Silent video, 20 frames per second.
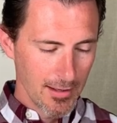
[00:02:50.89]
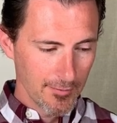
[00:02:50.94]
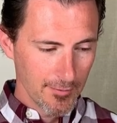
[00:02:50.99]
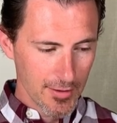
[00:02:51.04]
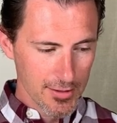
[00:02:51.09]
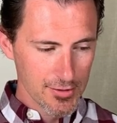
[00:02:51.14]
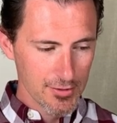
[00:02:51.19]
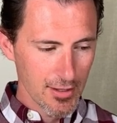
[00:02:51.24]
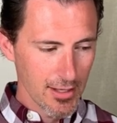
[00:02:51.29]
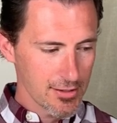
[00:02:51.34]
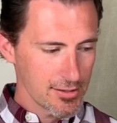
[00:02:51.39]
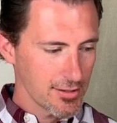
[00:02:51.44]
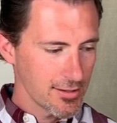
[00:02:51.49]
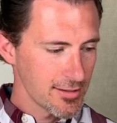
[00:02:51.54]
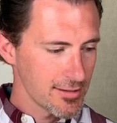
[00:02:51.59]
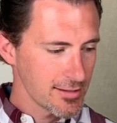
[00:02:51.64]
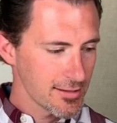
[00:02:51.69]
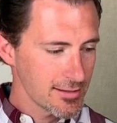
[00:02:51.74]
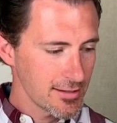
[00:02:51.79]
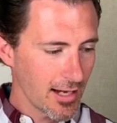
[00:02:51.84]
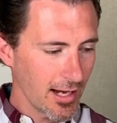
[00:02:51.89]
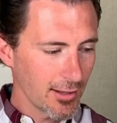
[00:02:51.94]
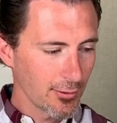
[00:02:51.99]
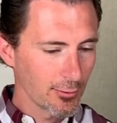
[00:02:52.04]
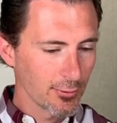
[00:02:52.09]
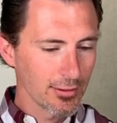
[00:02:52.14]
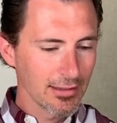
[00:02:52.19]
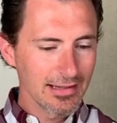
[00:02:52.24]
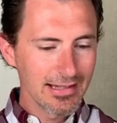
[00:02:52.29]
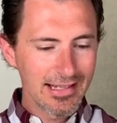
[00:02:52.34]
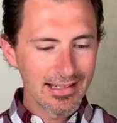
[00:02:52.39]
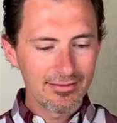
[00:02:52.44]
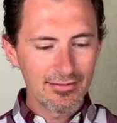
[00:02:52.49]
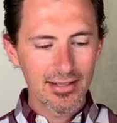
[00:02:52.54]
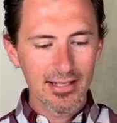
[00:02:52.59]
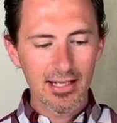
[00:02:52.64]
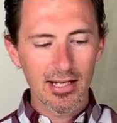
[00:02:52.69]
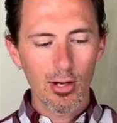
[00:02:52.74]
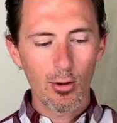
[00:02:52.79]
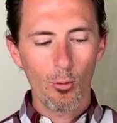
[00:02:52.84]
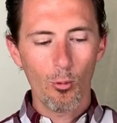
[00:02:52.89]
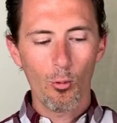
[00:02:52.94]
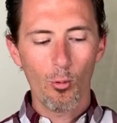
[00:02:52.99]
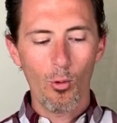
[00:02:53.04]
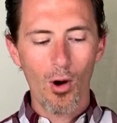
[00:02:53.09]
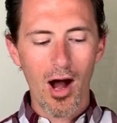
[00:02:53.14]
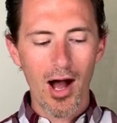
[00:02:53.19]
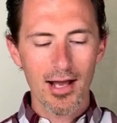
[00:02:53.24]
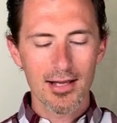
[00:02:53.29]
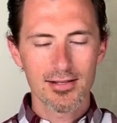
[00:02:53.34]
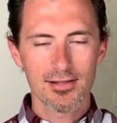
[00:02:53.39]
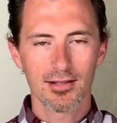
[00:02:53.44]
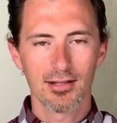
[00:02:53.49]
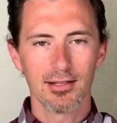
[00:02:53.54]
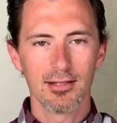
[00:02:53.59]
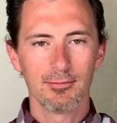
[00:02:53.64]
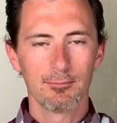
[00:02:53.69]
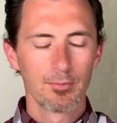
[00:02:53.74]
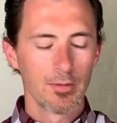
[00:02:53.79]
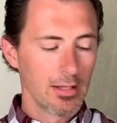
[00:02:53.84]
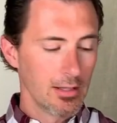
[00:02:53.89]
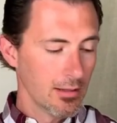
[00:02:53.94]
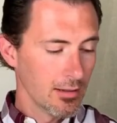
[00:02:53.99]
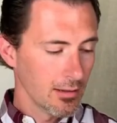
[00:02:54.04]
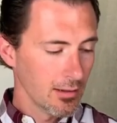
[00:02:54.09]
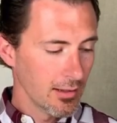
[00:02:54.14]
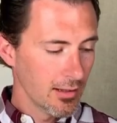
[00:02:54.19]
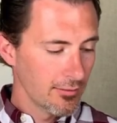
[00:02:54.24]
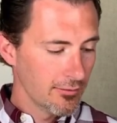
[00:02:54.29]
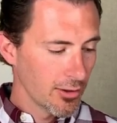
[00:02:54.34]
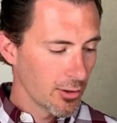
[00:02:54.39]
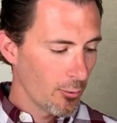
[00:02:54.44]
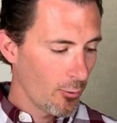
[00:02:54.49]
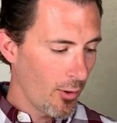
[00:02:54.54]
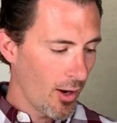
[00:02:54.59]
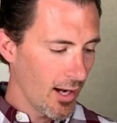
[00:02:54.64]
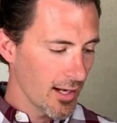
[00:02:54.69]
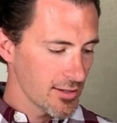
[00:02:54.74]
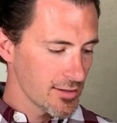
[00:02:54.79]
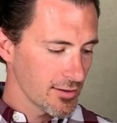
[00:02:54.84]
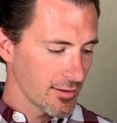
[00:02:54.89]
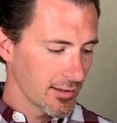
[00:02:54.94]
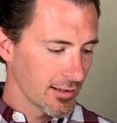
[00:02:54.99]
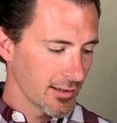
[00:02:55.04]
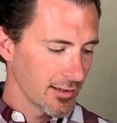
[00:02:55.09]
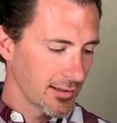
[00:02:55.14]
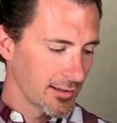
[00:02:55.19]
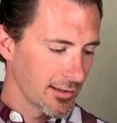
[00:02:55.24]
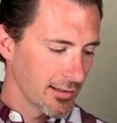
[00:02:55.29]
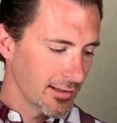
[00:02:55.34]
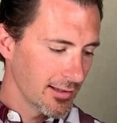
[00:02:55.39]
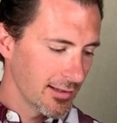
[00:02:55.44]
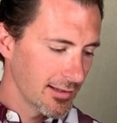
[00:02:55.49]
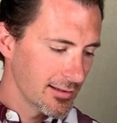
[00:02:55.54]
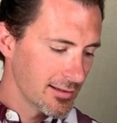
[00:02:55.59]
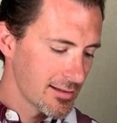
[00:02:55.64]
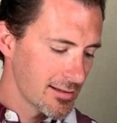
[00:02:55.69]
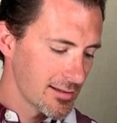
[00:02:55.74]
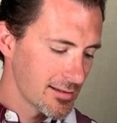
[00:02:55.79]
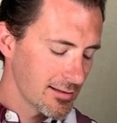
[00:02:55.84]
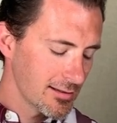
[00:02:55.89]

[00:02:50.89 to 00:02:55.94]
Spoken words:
This lesson is entitled Living Wisely. Living Wisely, and